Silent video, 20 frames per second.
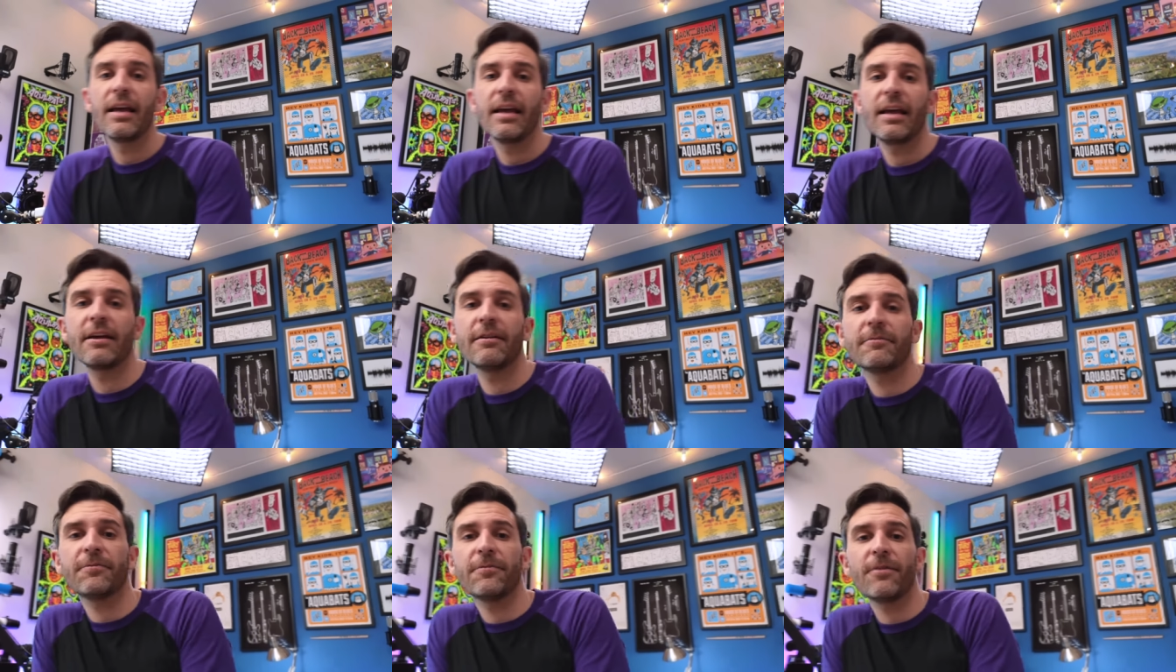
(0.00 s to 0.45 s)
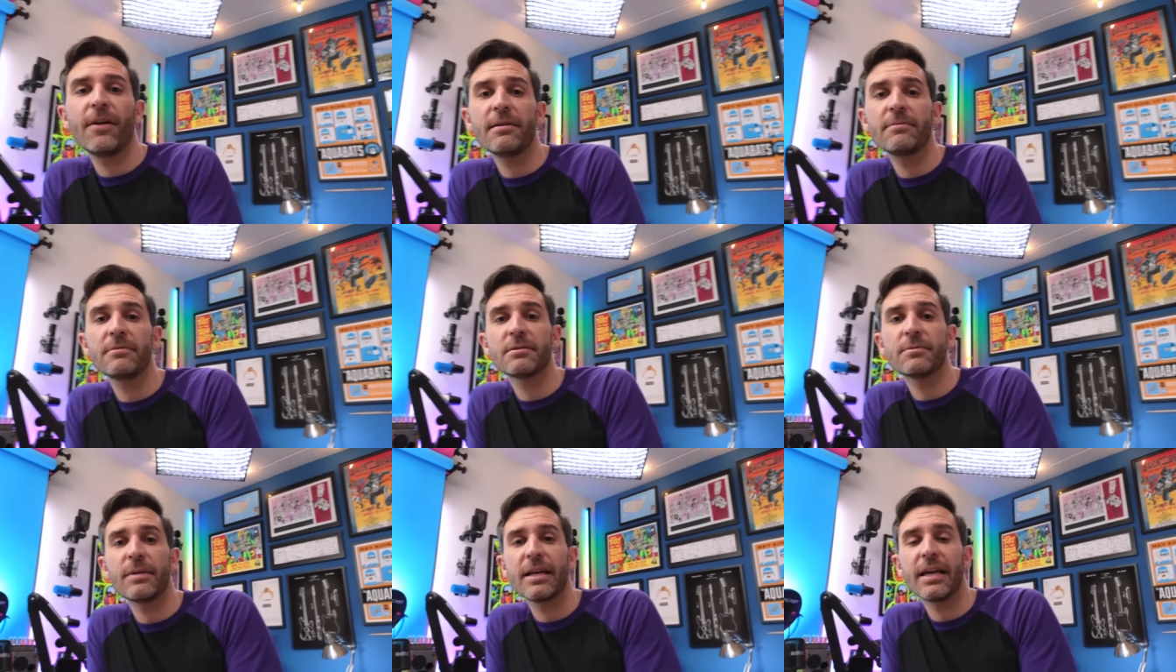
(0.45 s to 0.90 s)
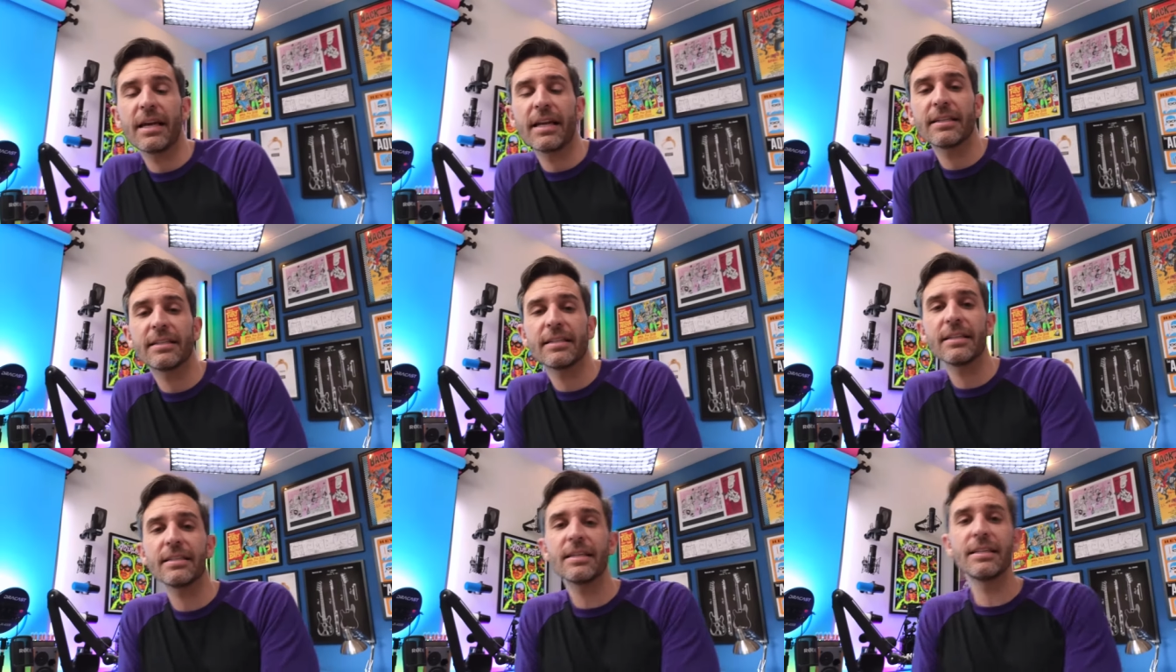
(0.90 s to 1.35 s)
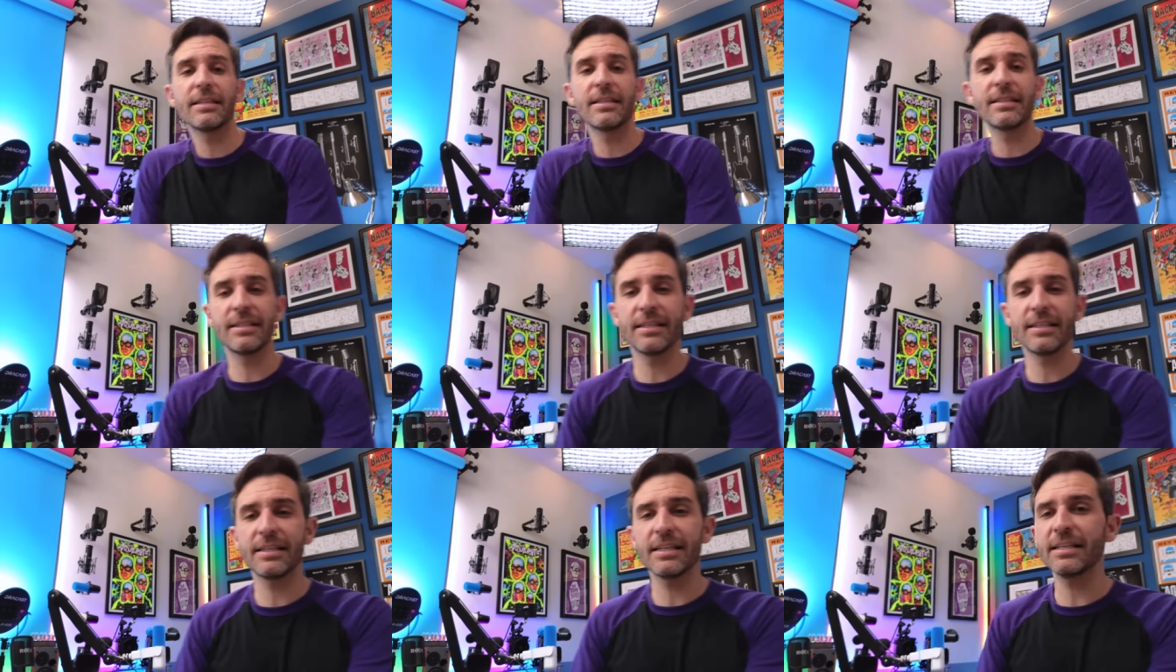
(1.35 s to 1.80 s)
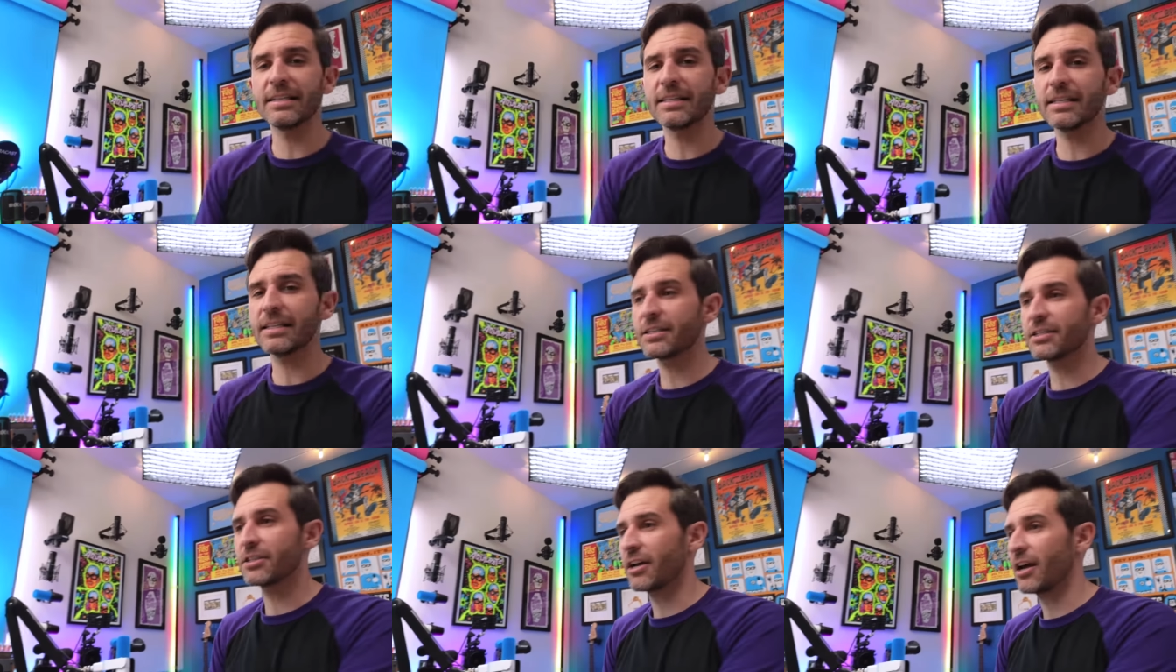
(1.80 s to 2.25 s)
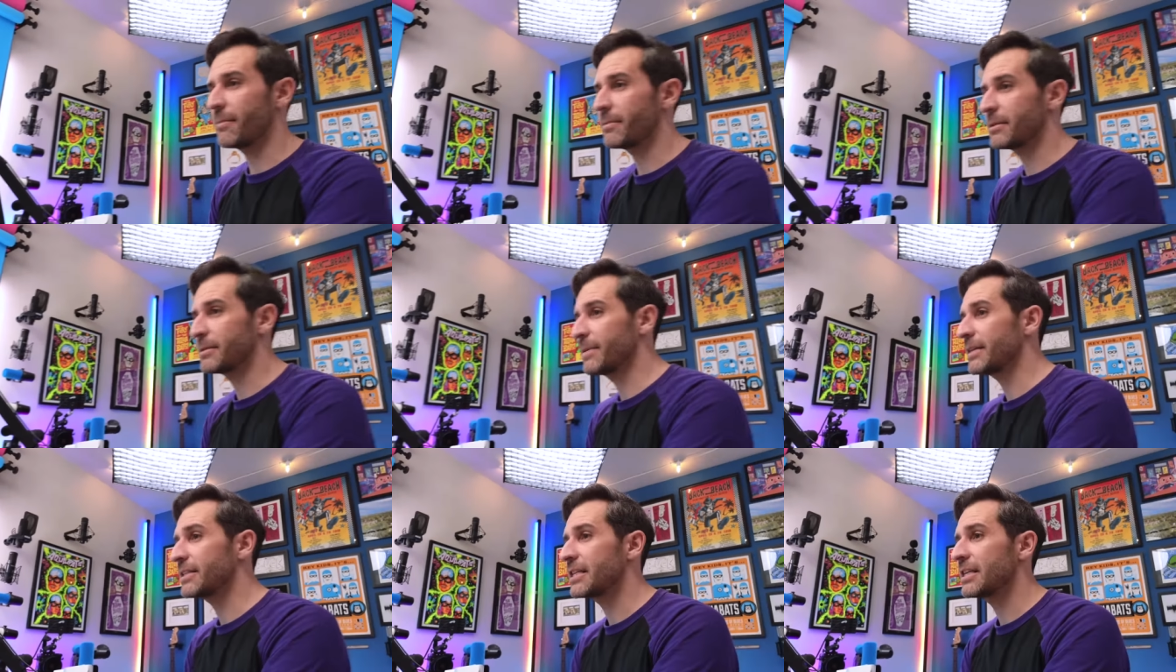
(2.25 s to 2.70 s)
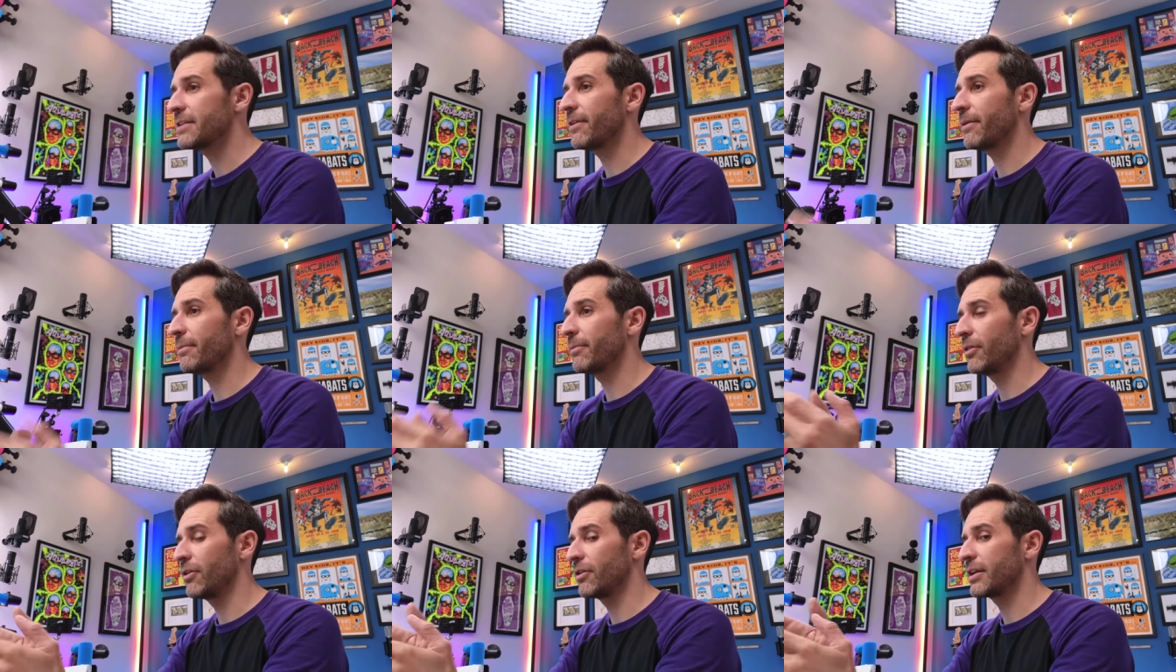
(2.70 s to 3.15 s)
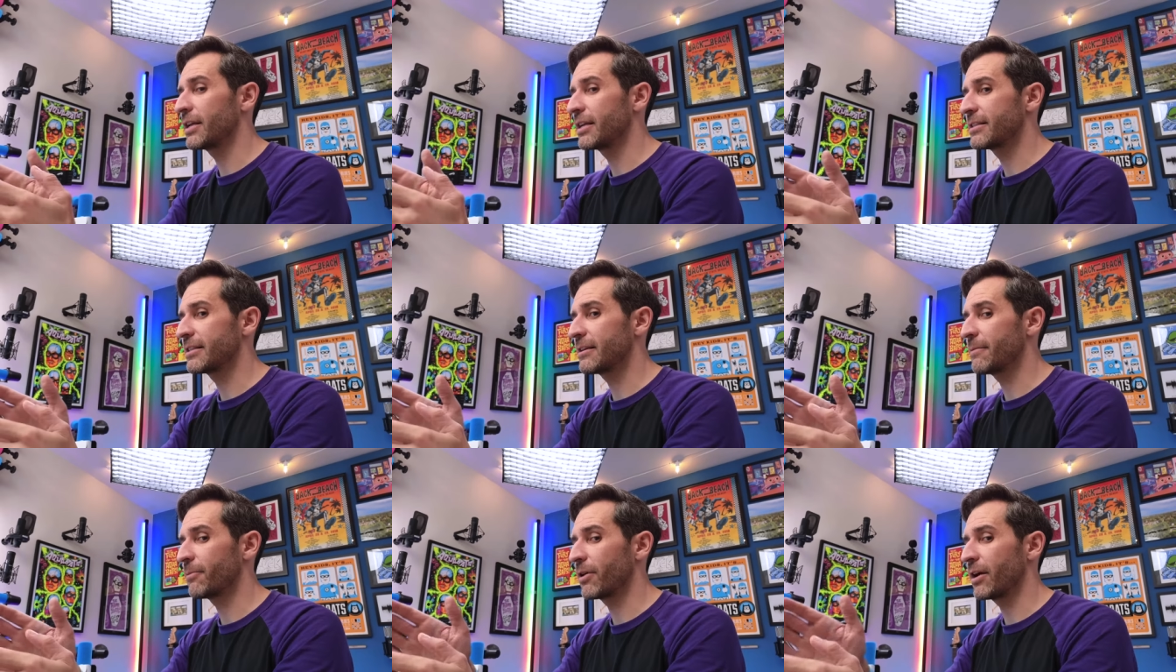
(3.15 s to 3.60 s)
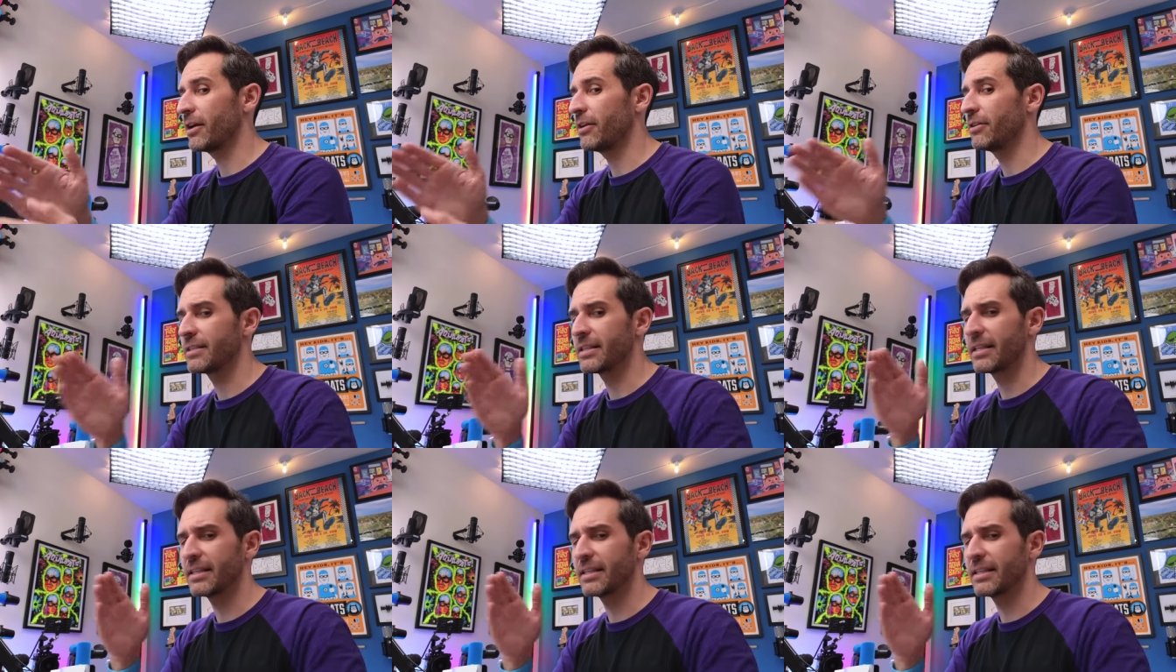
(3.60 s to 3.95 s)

it frames me and it does a decent job, especially if I'm looking somewhere else.